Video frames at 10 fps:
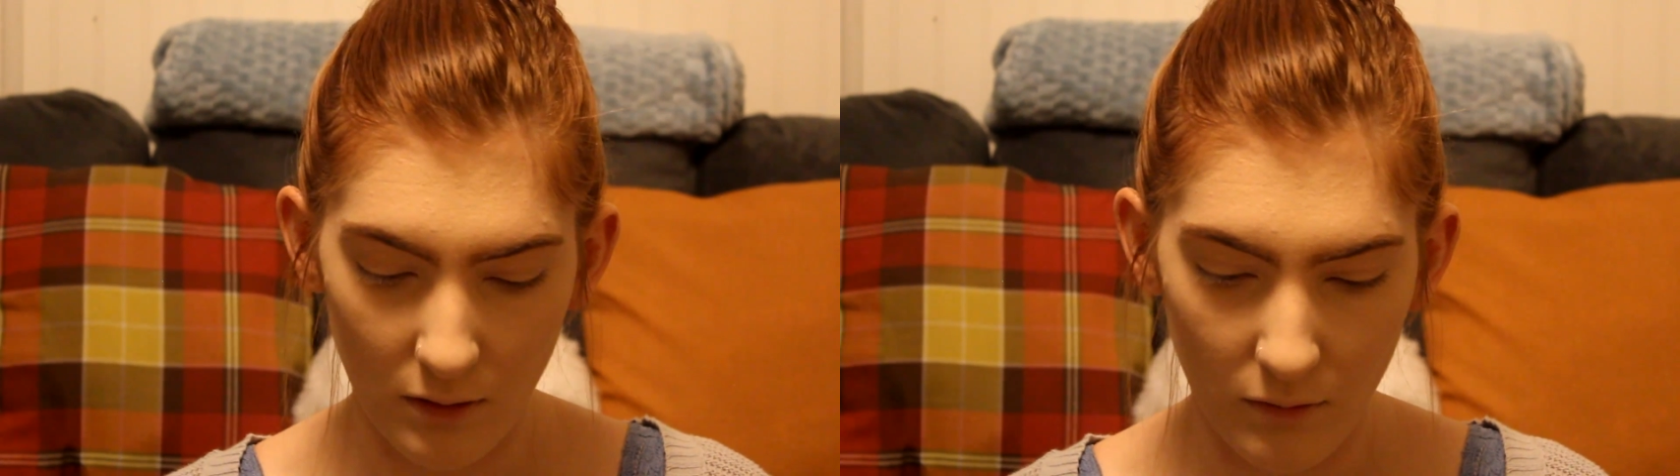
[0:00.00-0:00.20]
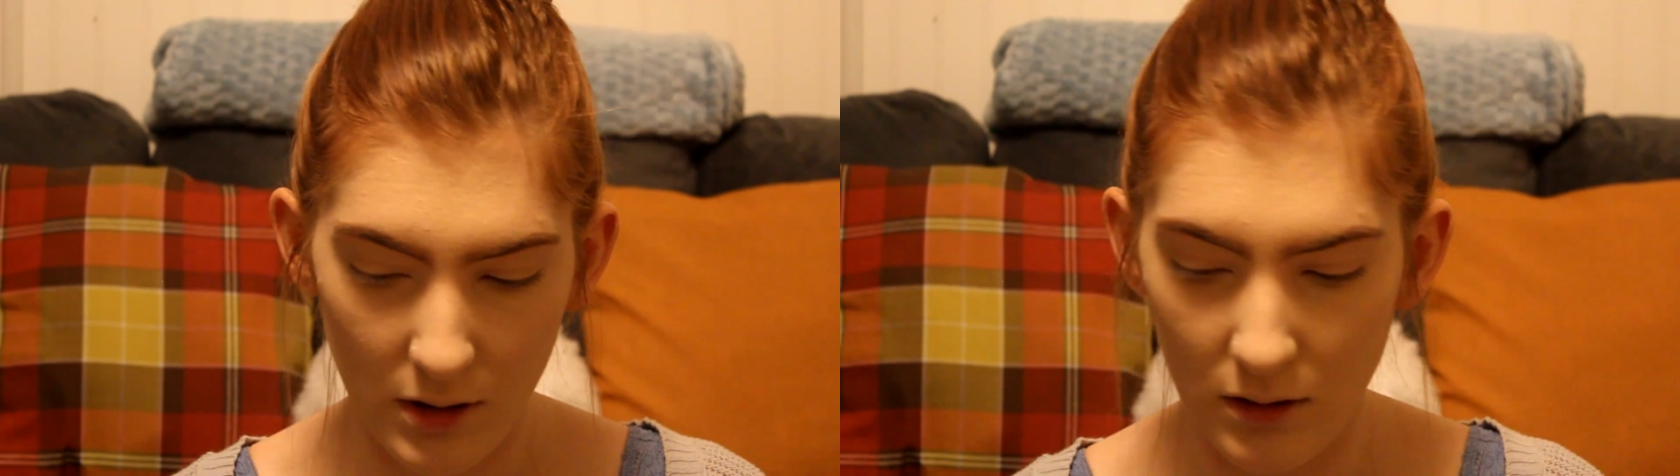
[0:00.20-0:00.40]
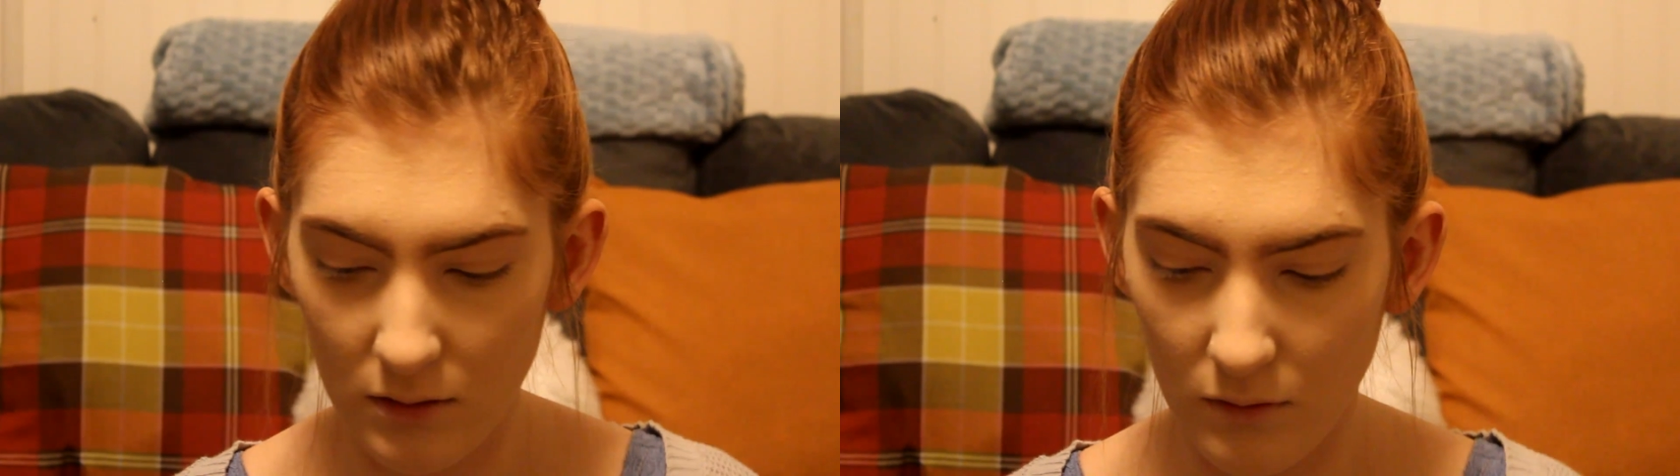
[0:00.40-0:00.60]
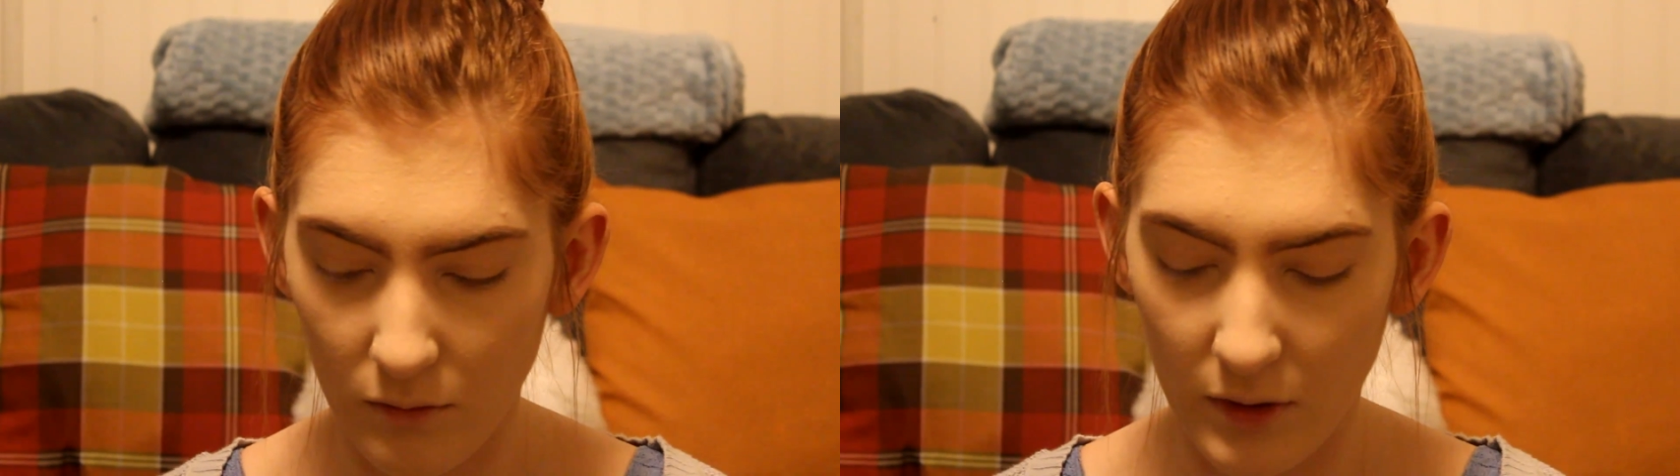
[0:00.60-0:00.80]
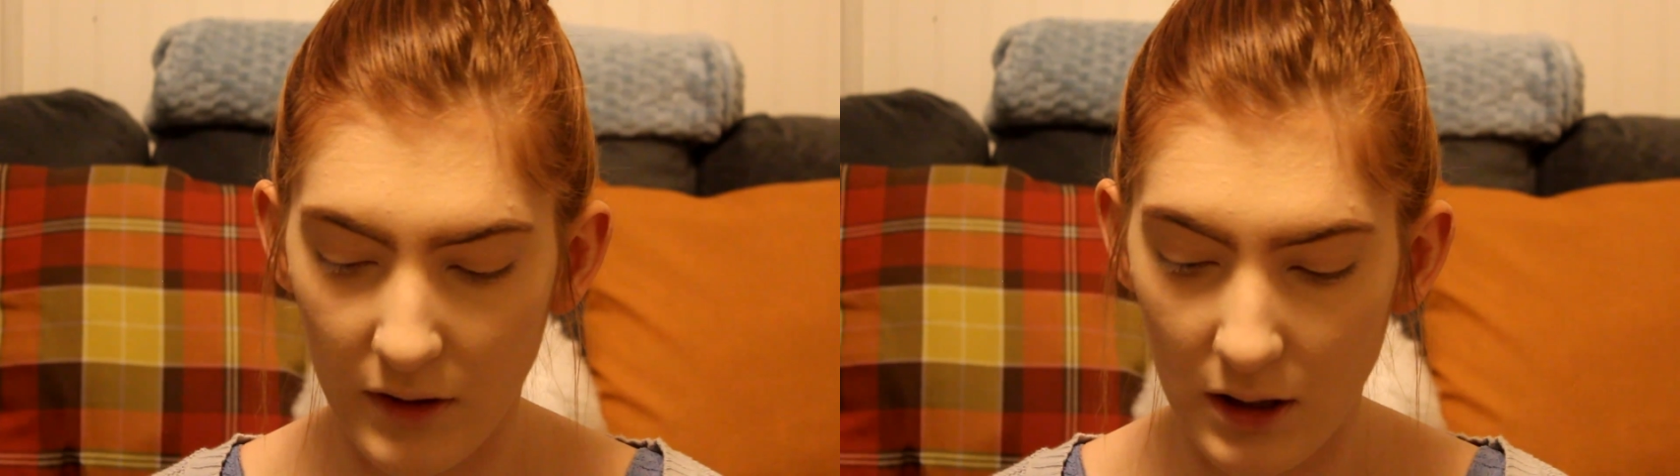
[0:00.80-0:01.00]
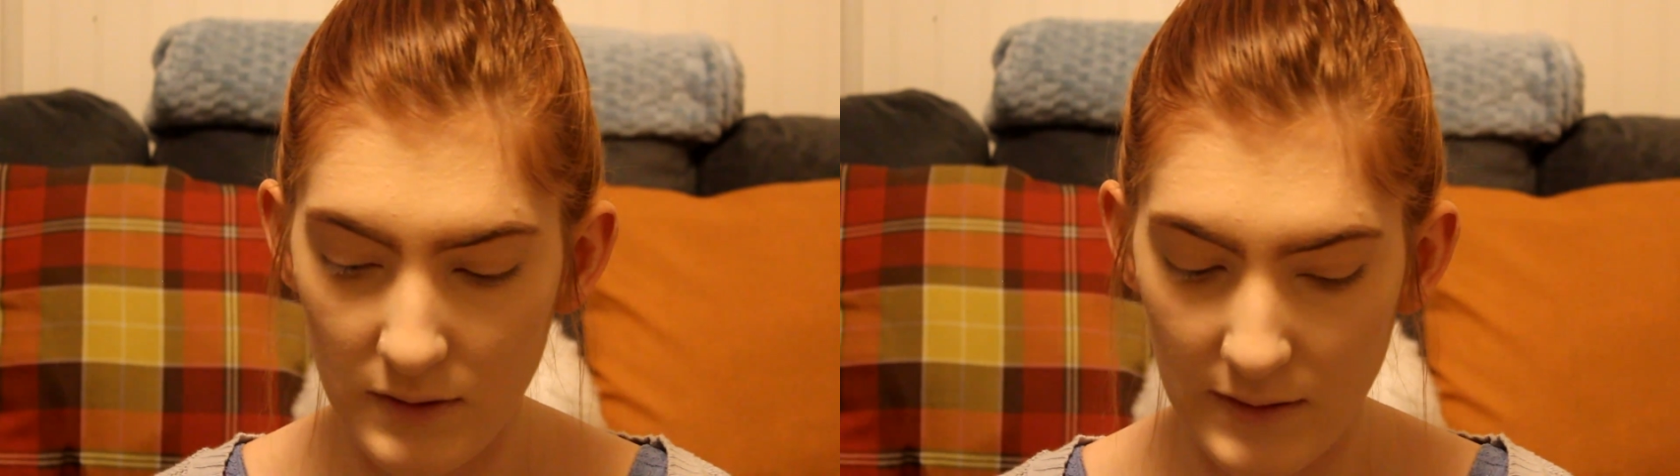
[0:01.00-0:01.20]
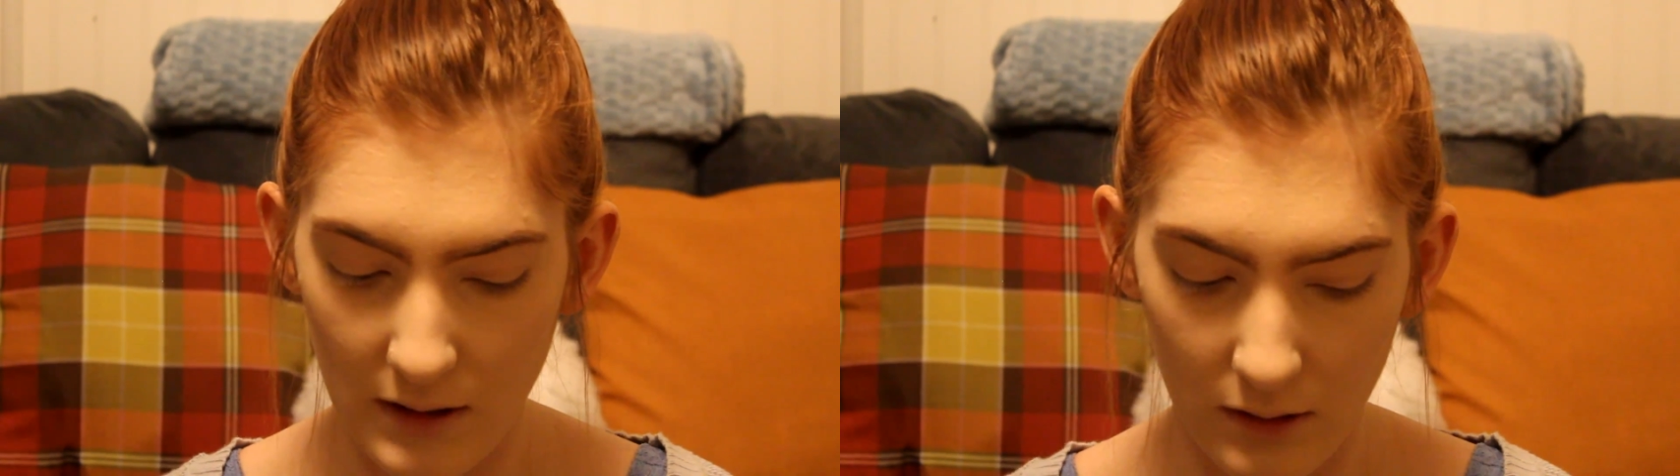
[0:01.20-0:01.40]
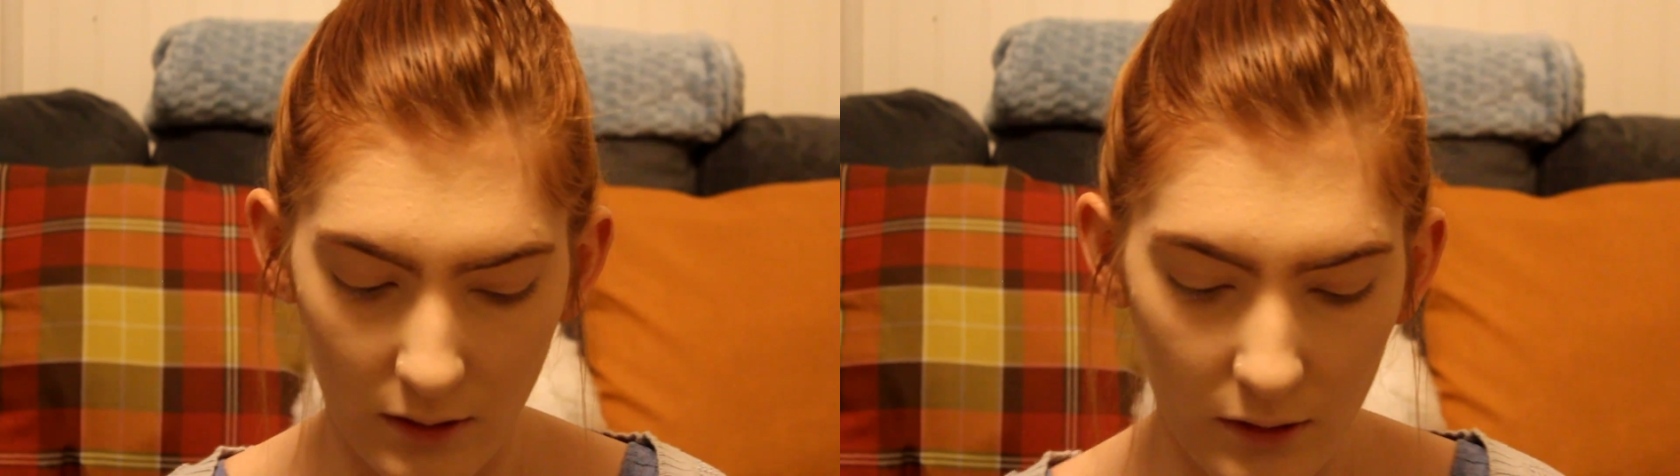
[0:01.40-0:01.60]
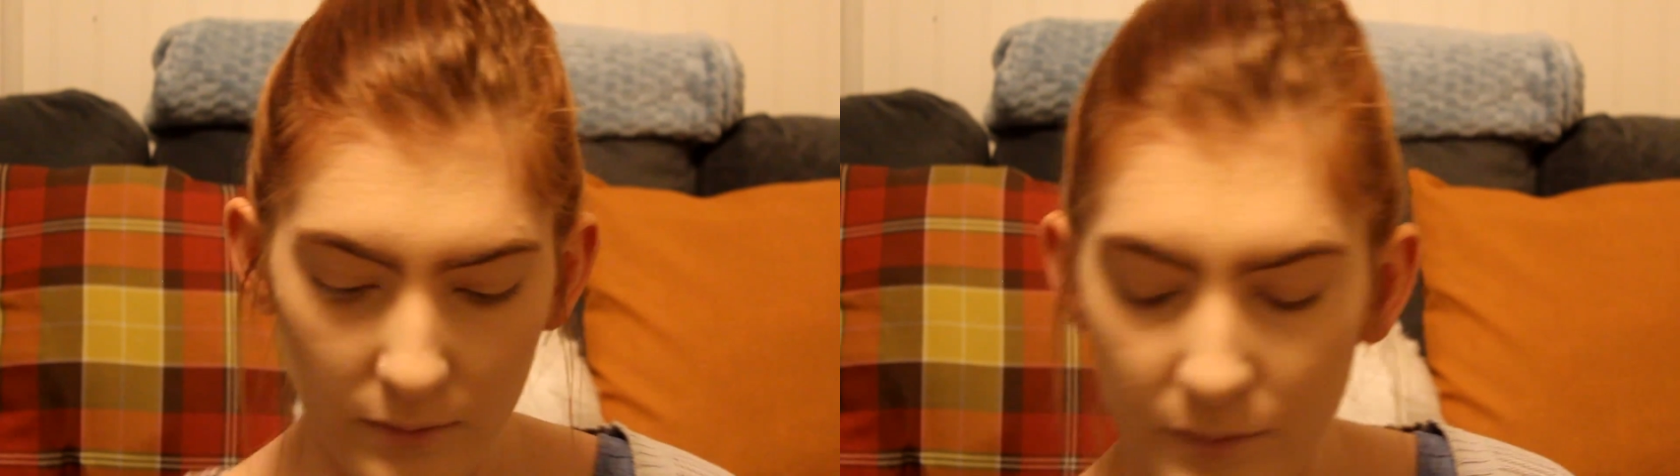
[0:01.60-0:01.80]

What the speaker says: in with concealer.